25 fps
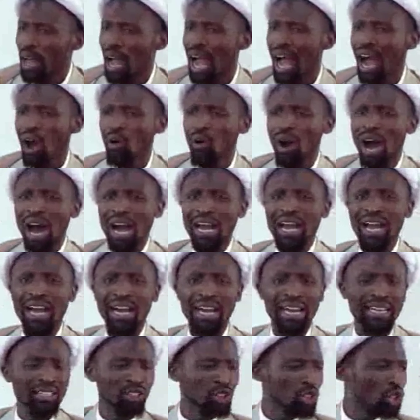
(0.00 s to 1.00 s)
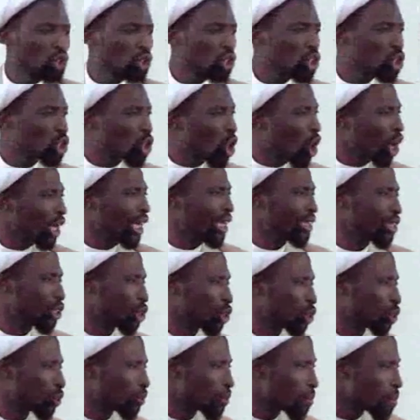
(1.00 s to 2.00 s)
our current
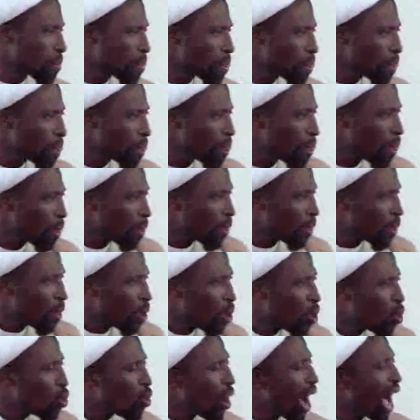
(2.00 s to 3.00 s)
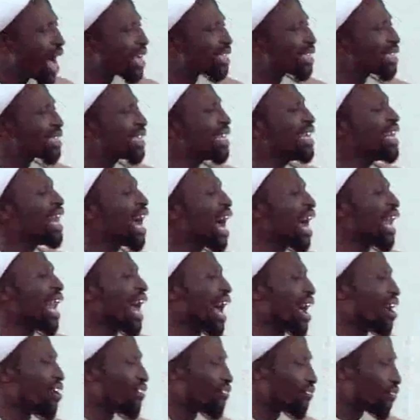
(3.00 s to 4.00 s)
scholars who are still
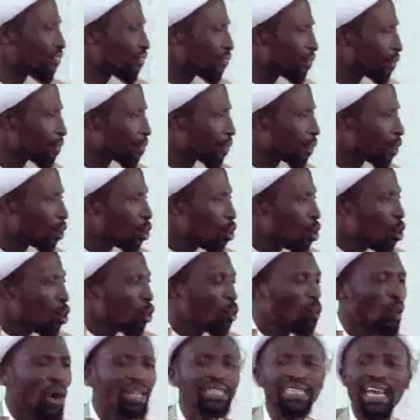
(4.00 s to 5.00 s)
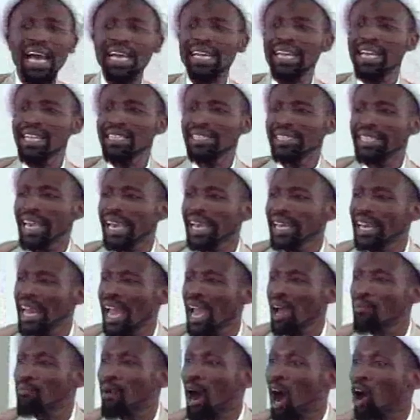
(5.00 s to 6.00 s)
alive. What are they saying
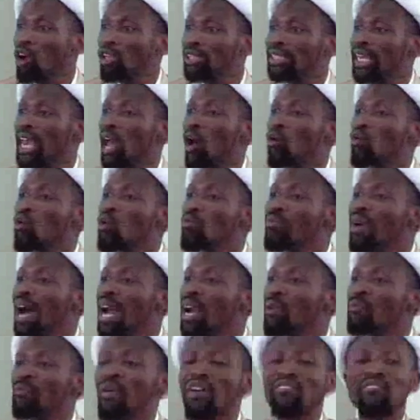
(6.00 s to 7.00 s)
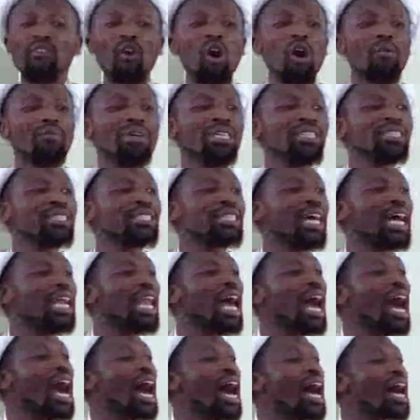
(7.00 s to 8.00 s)
about a woman performing
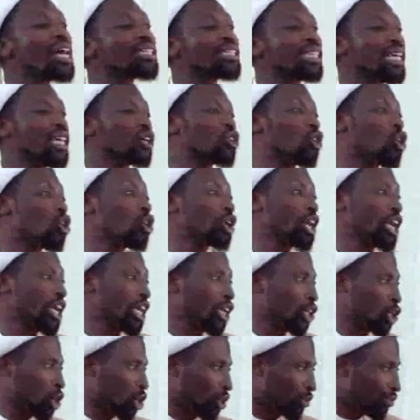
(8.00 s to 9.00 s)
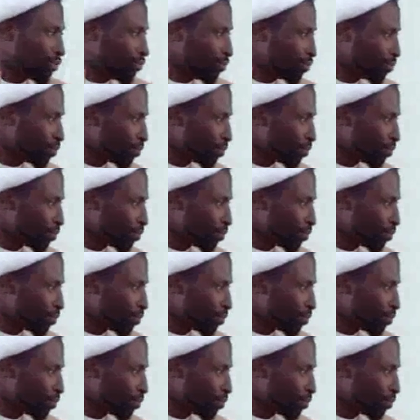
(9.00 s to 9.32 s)
salat in congregation?